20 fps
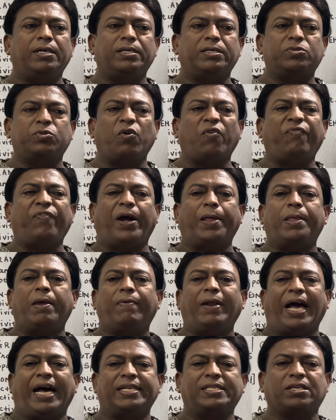so far they
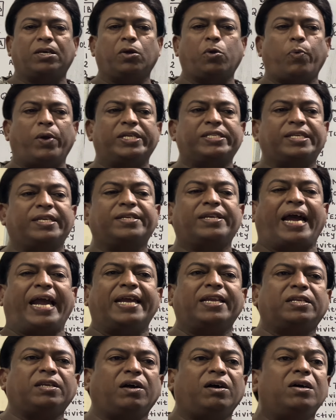will ask a question, write